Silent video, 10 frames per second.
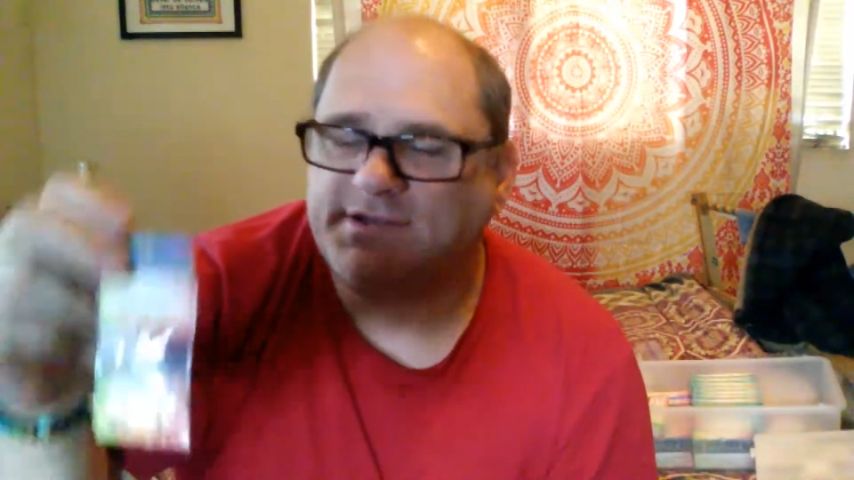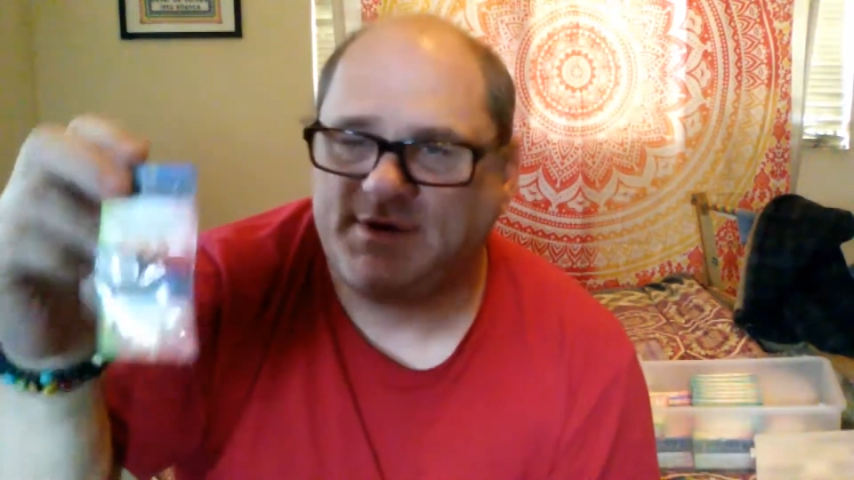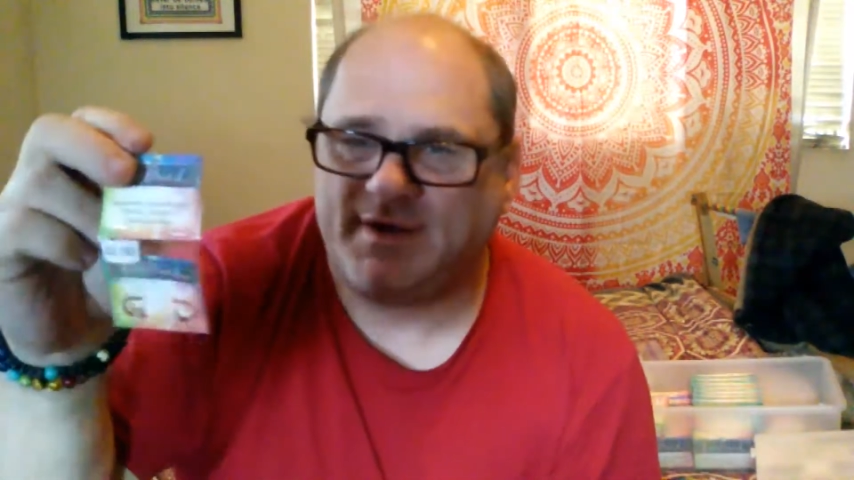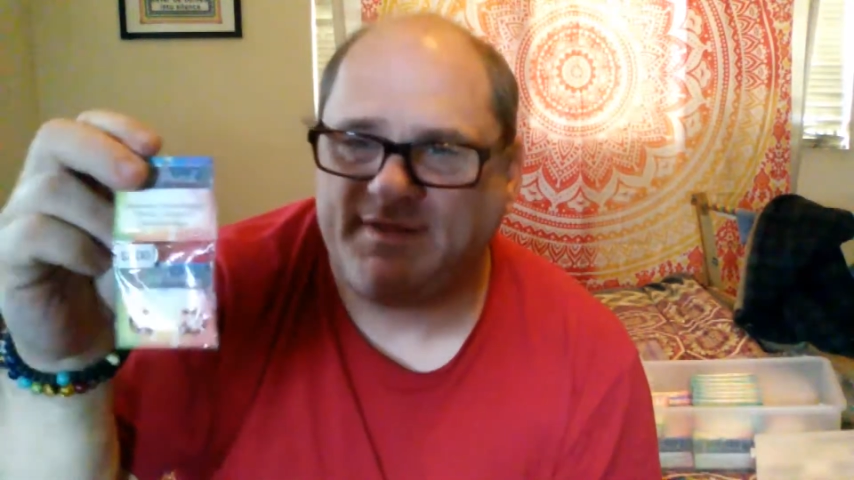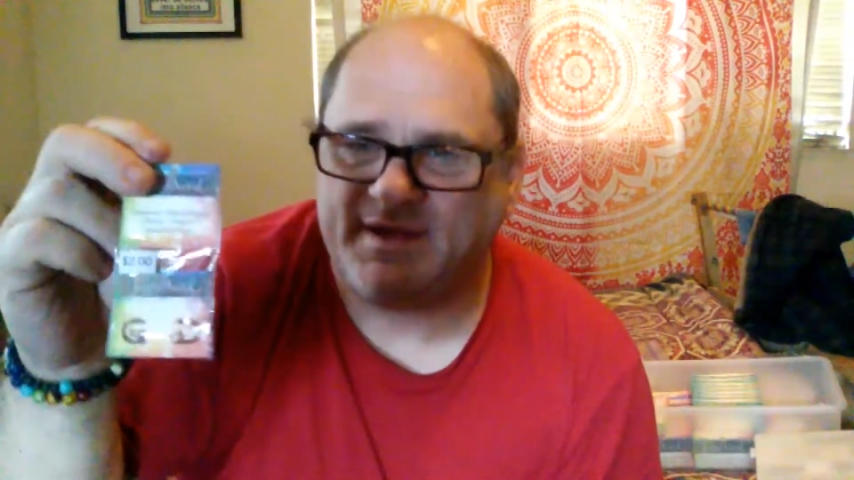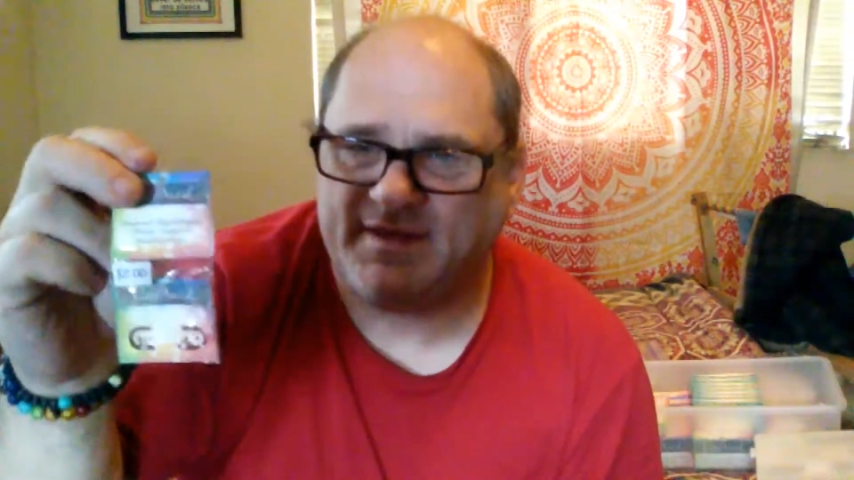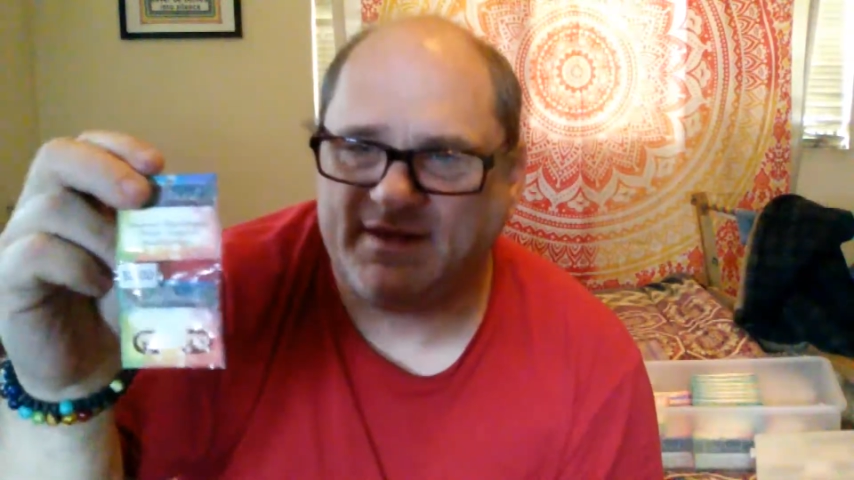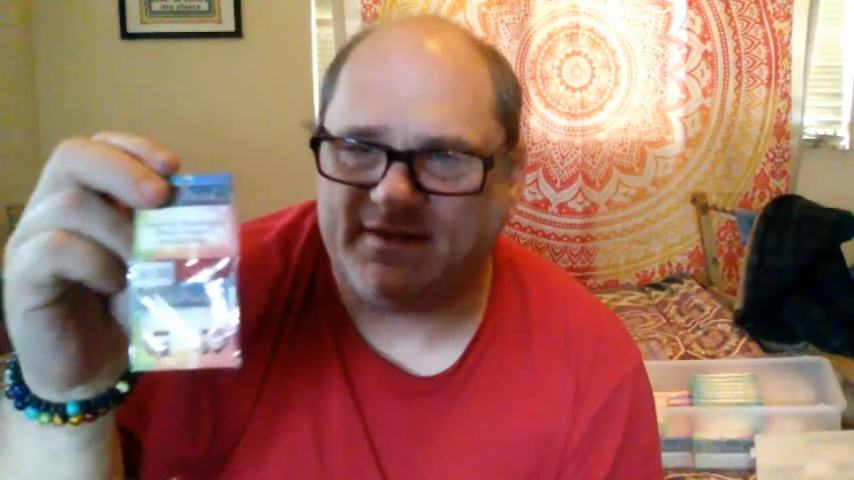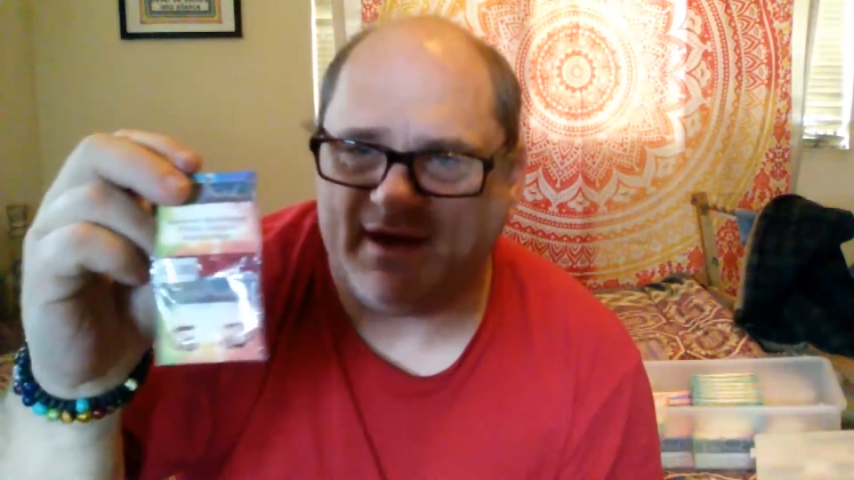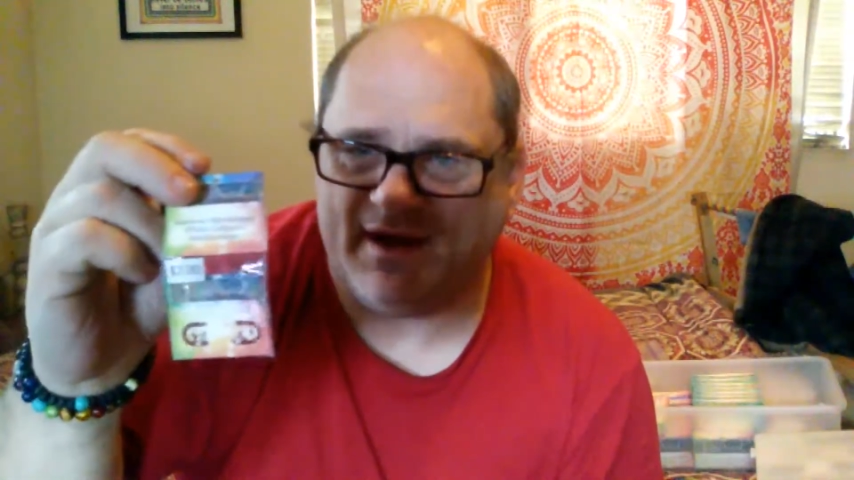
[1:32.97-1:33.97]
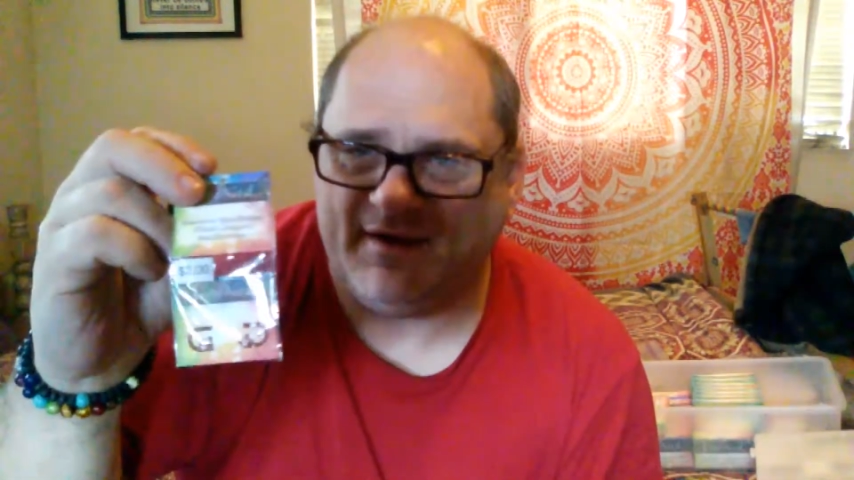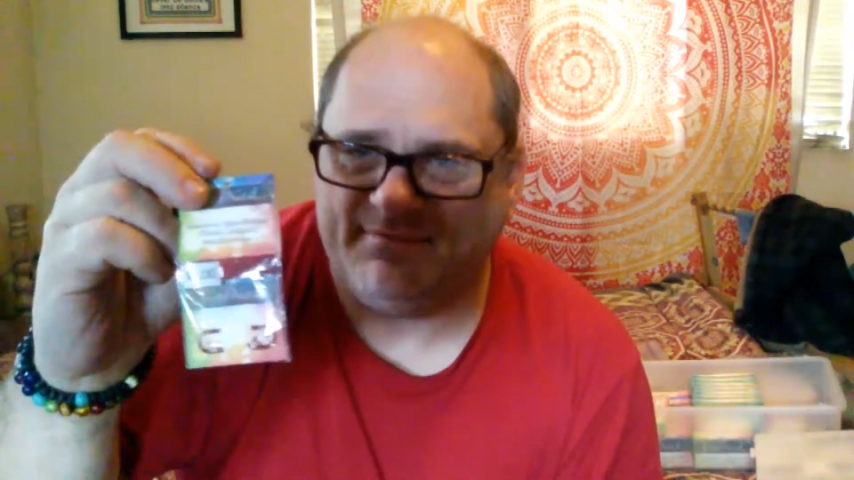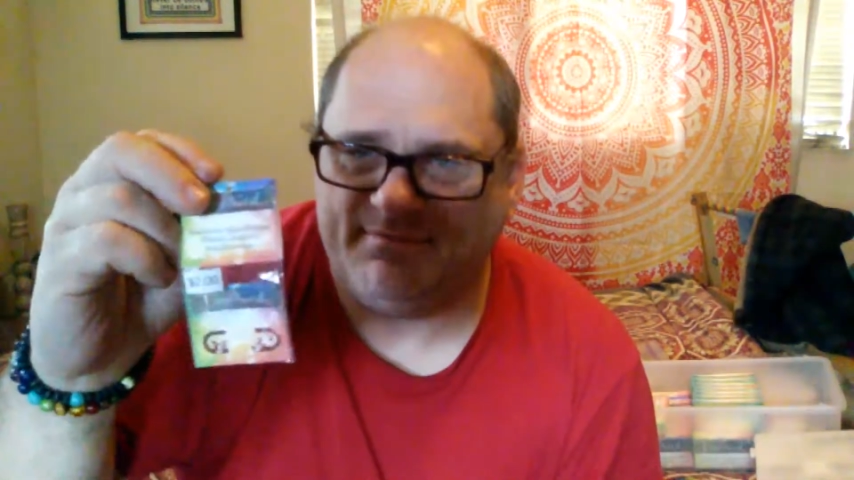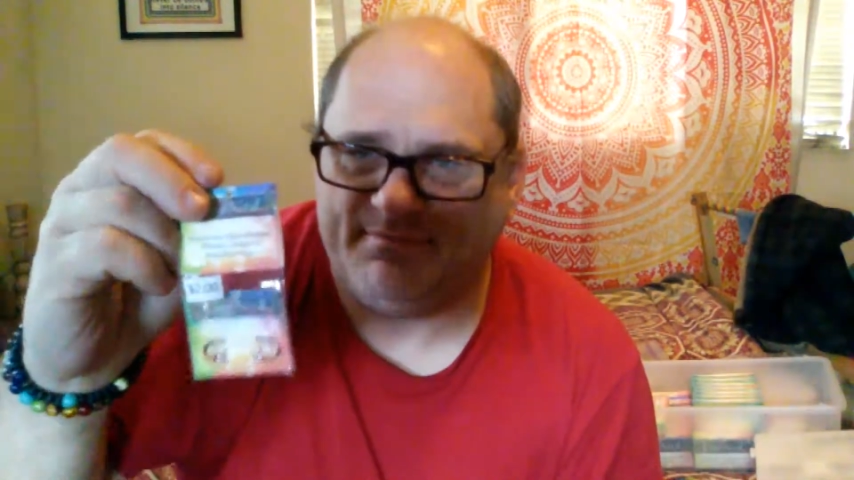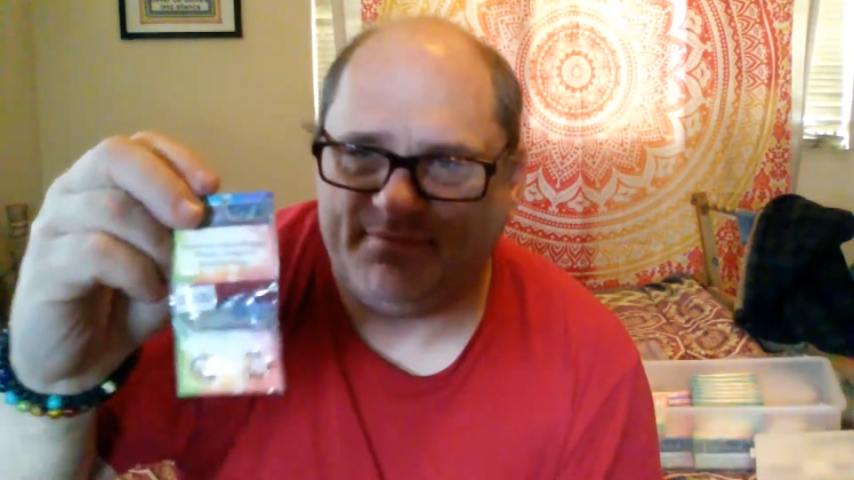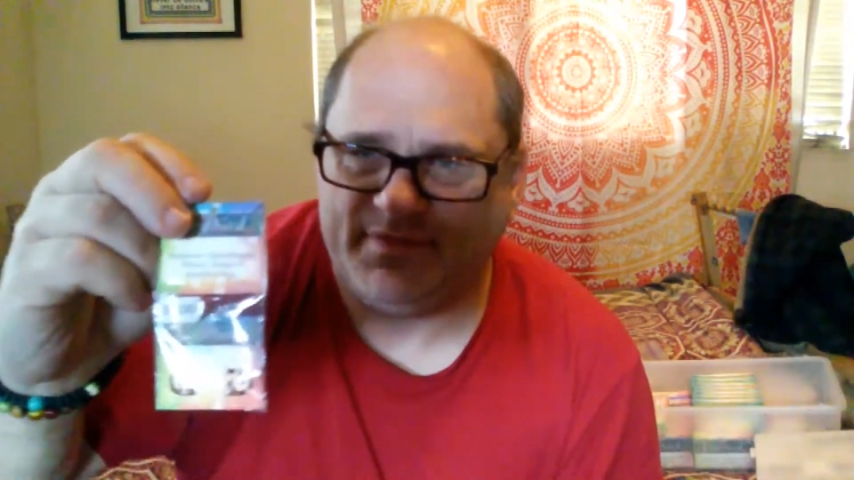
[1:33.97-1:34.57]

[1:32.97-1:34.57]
So I think that